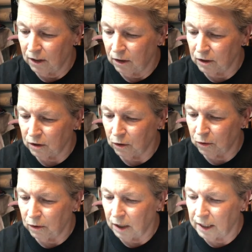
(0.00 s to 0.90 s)

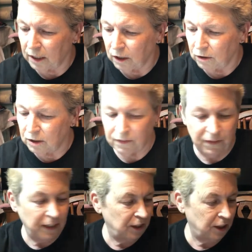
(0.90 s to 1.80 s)
also includes the
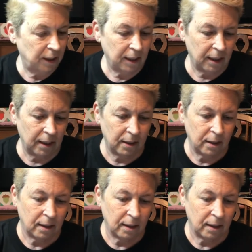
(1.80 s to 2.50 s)
finishing kit.